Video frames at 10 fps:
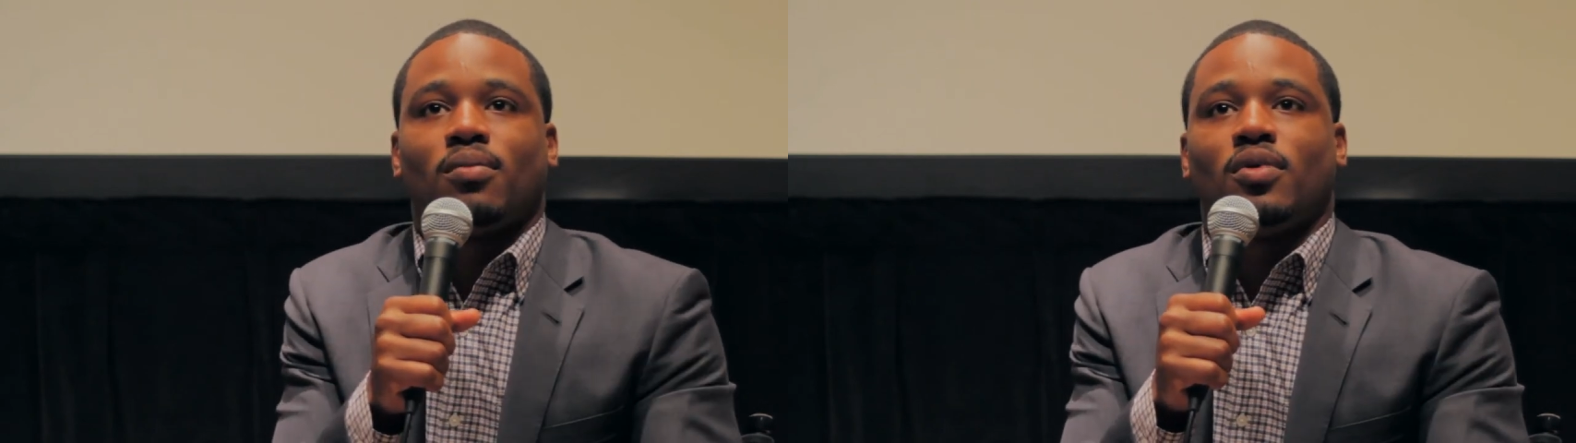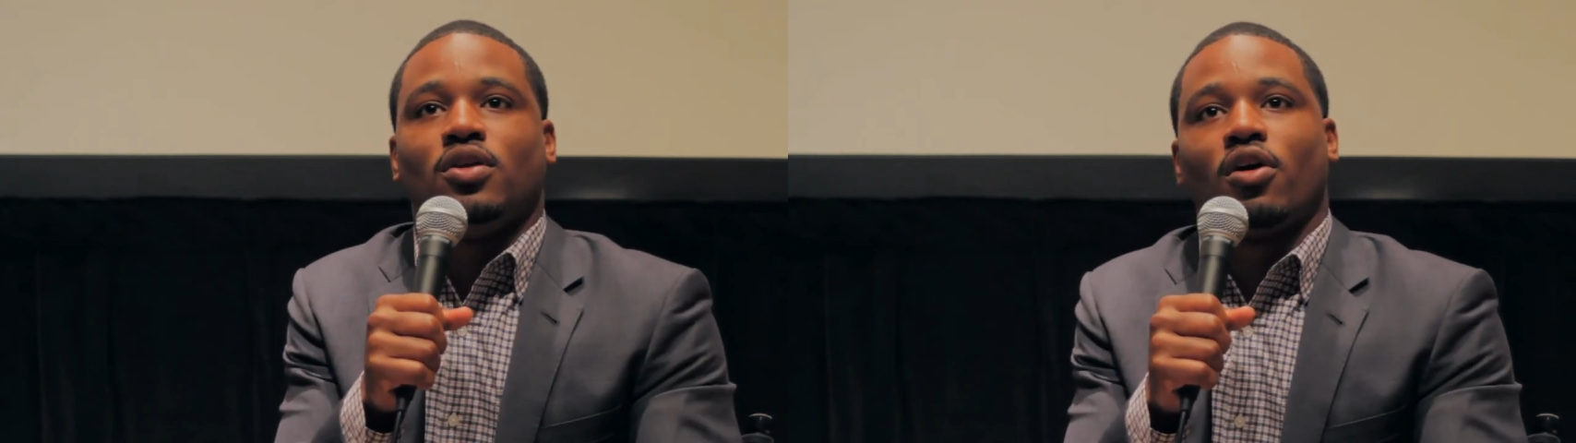
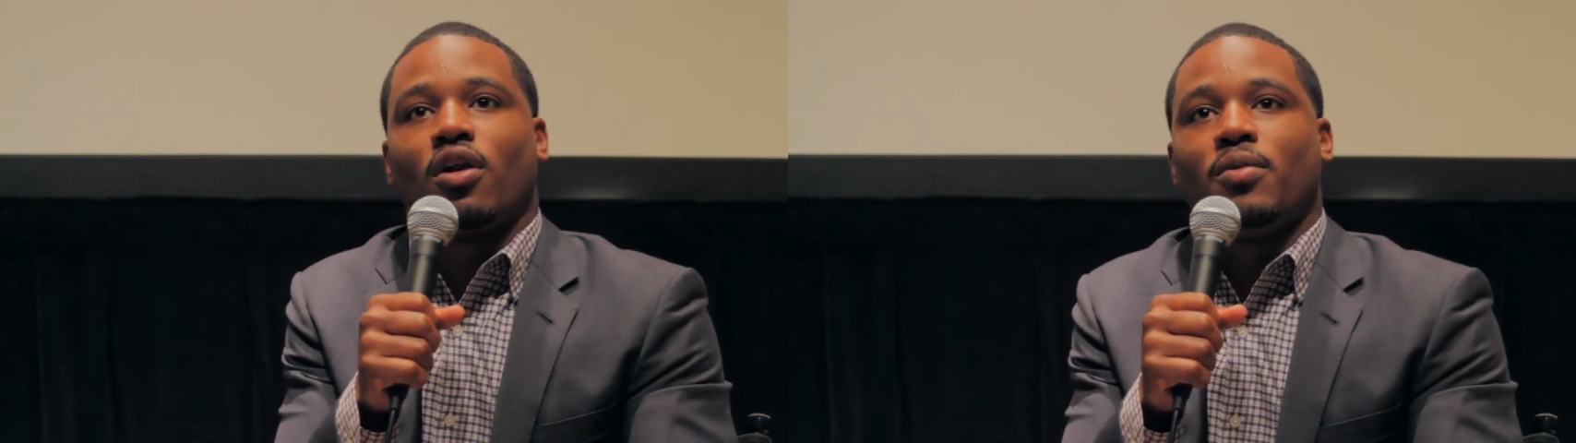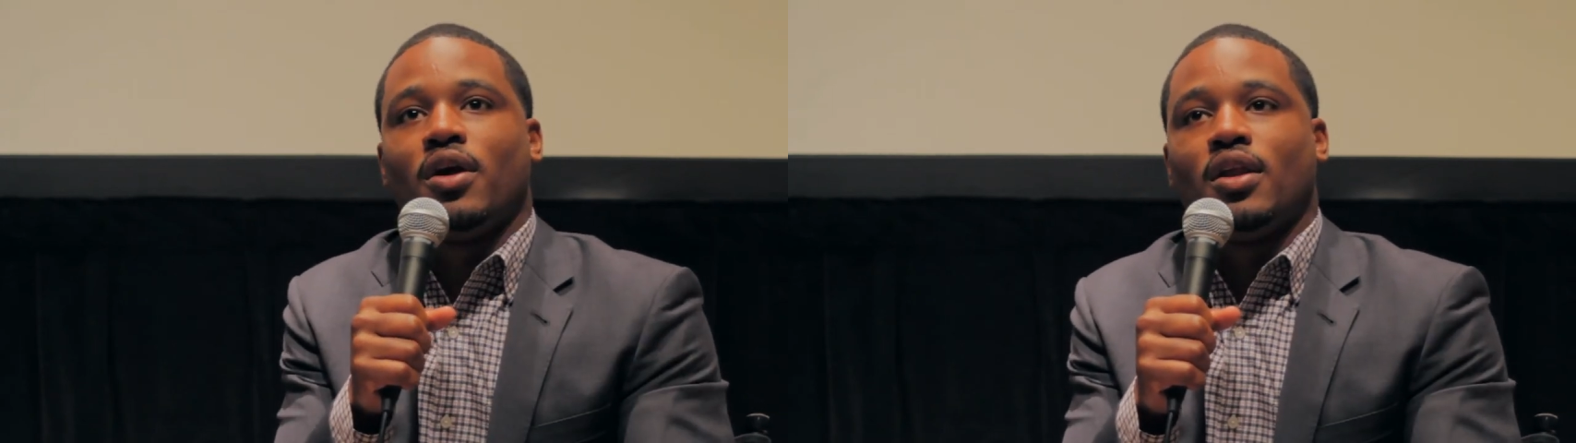You know
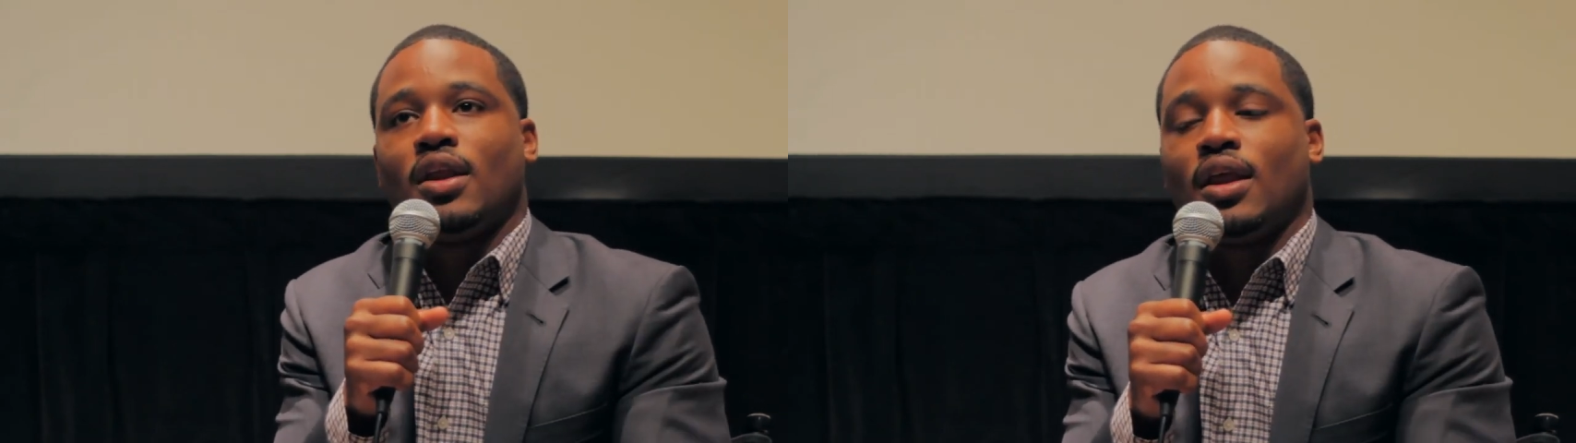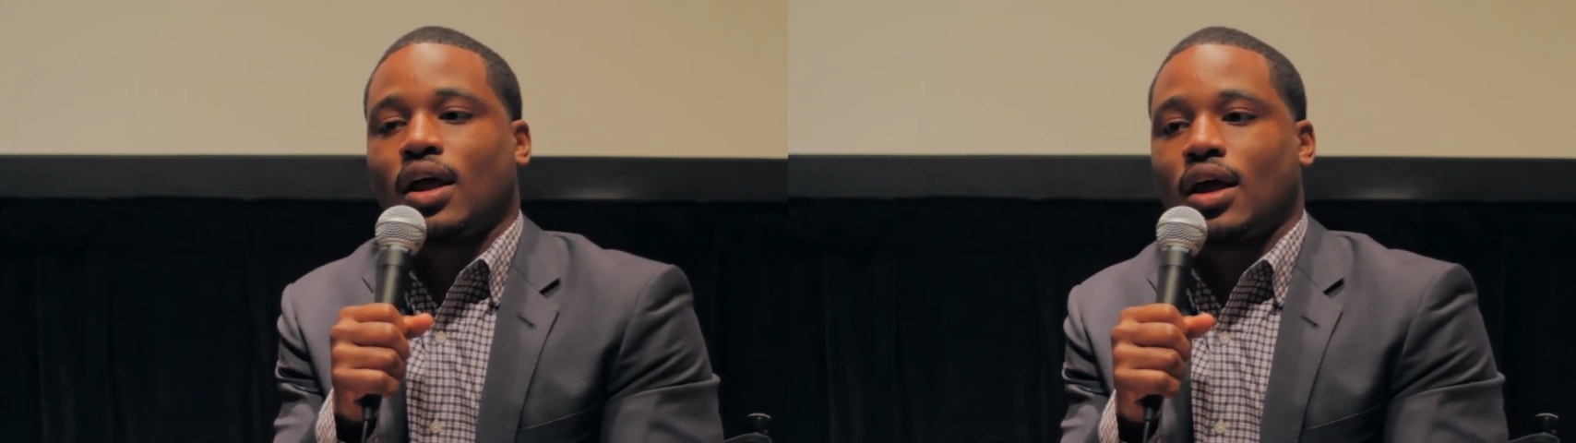what I mean?
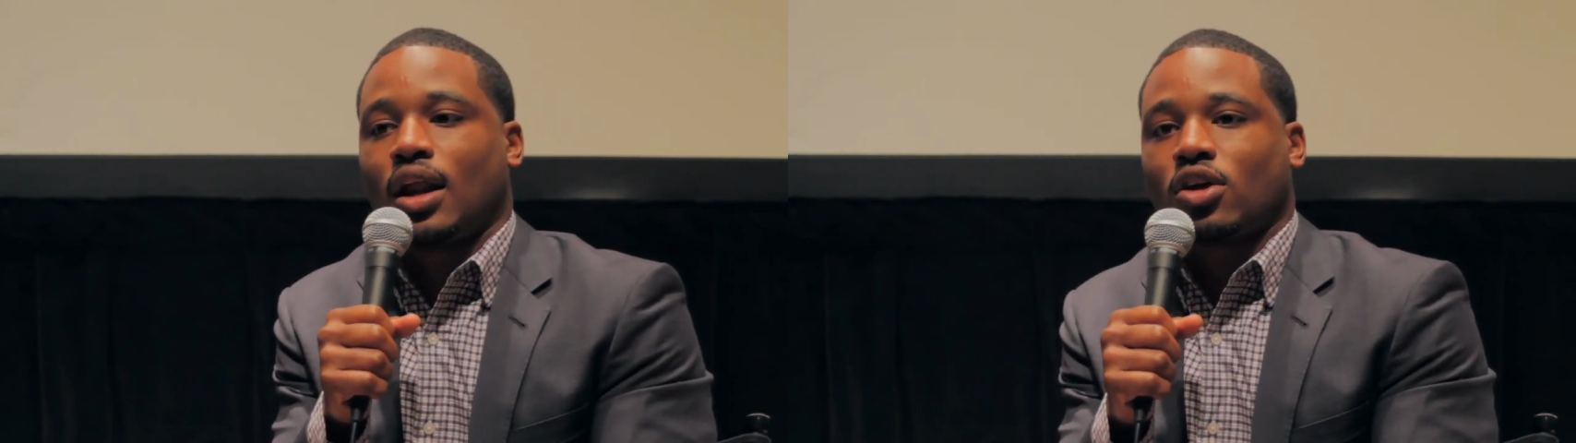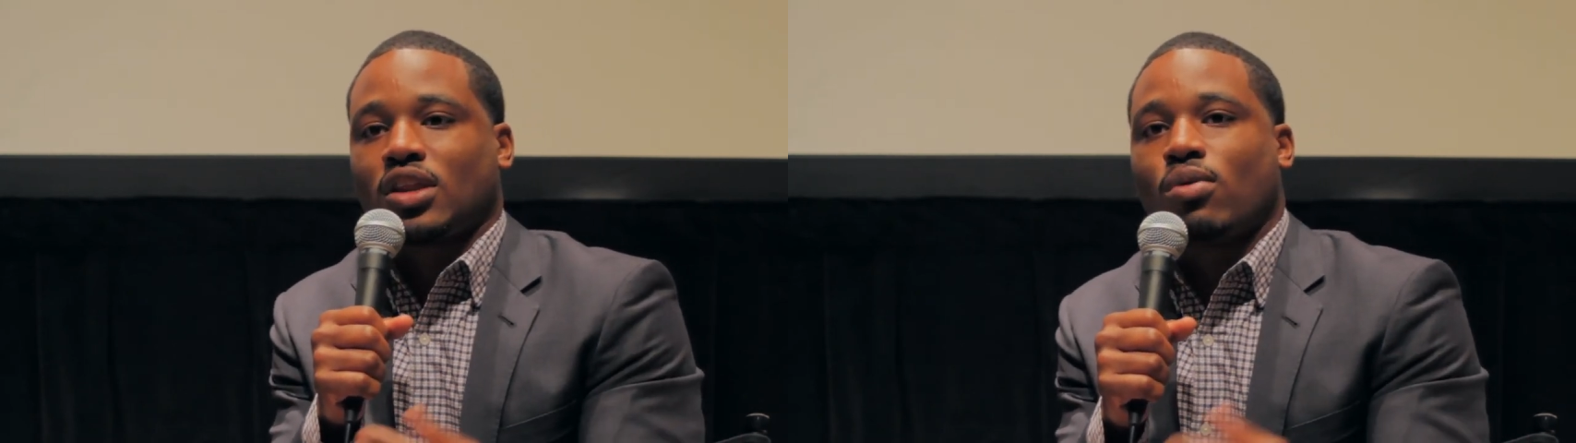And and I, and
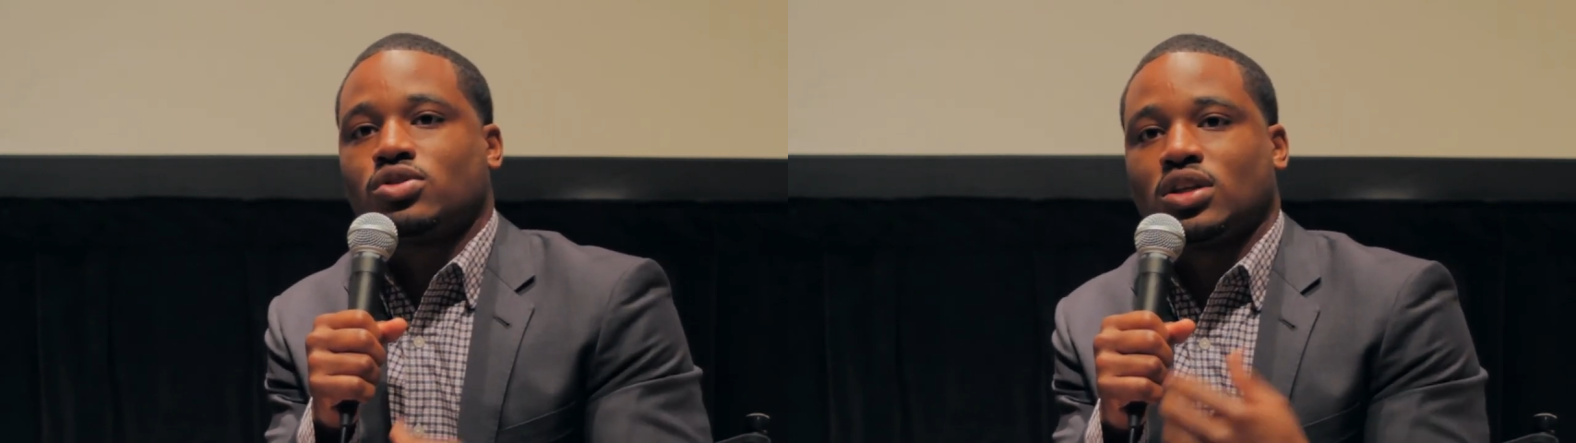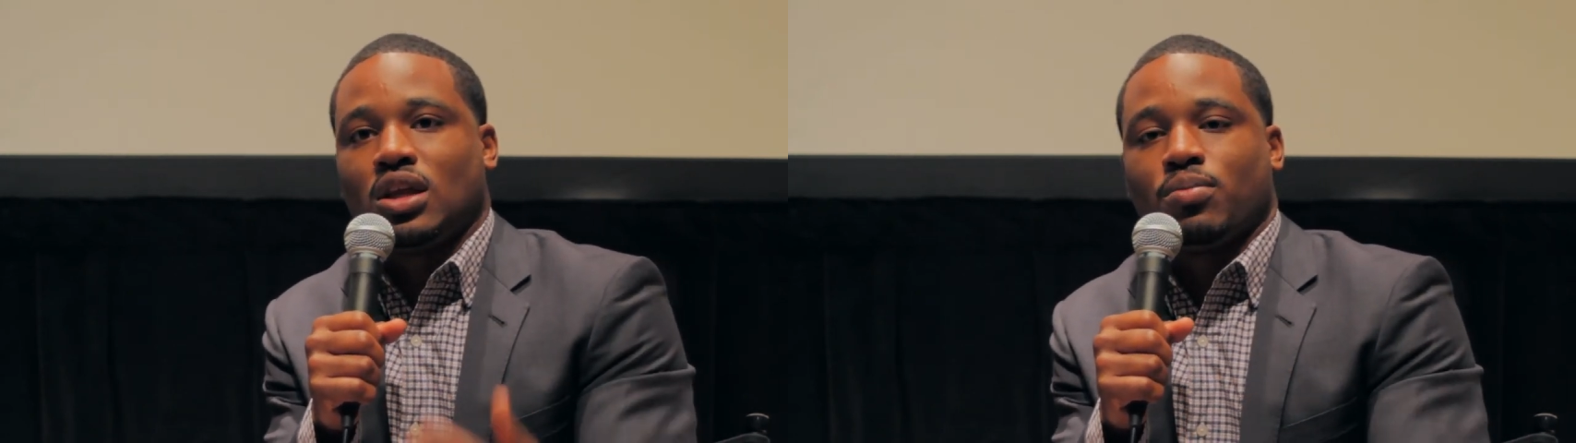I thought that
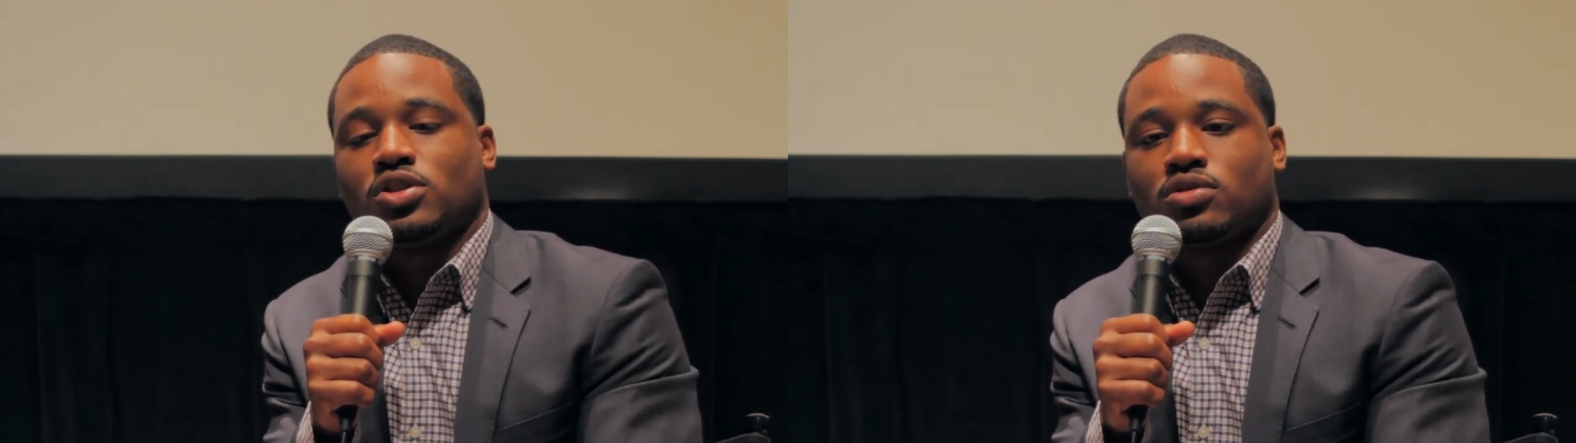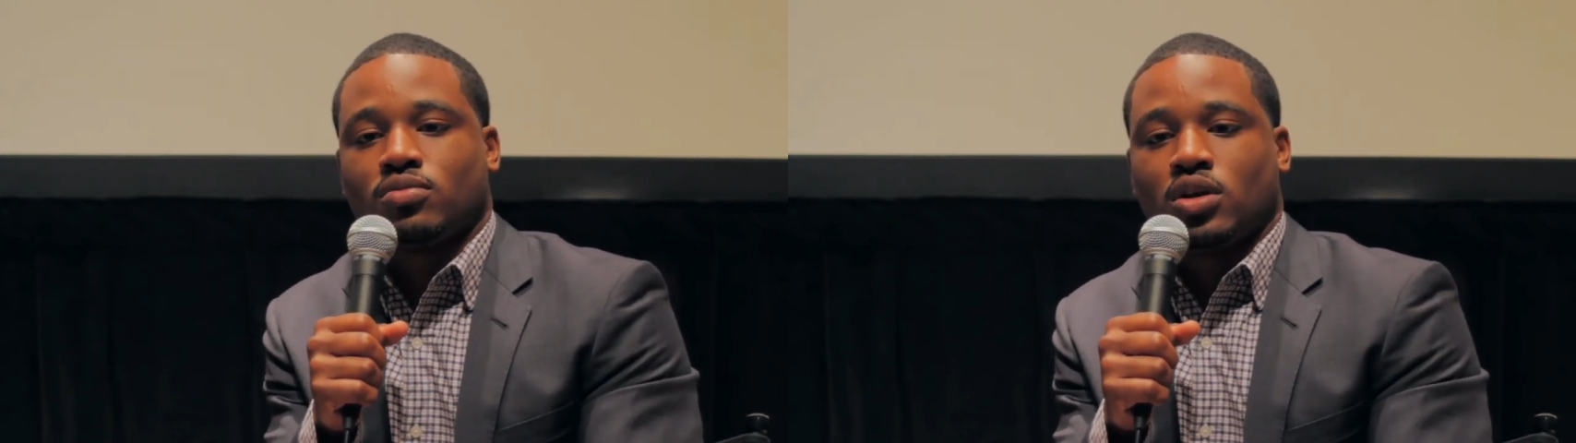was the
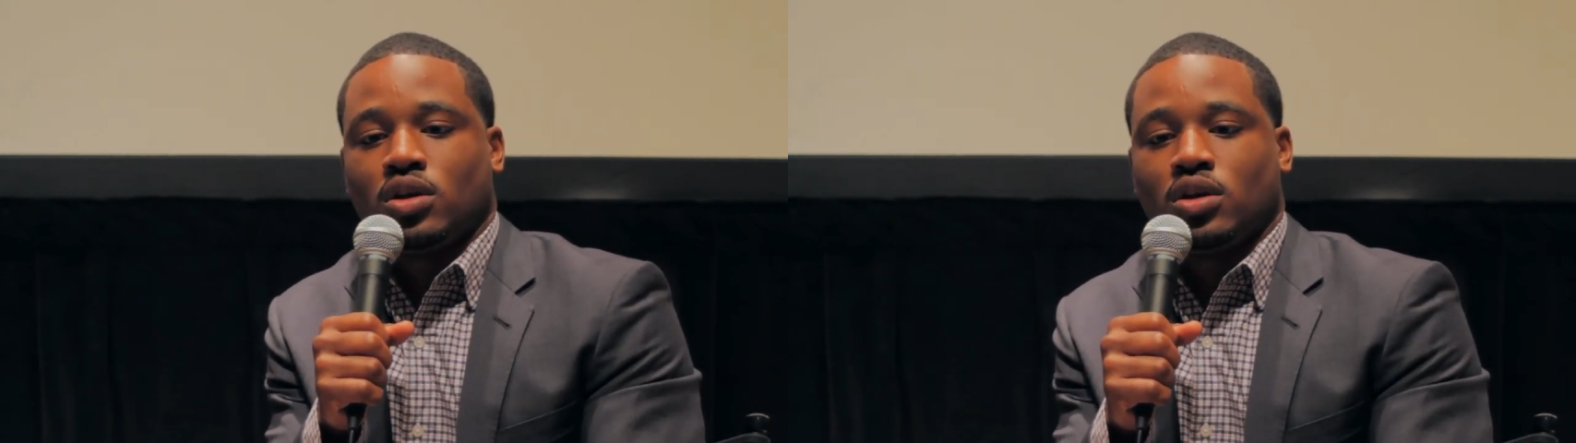deepest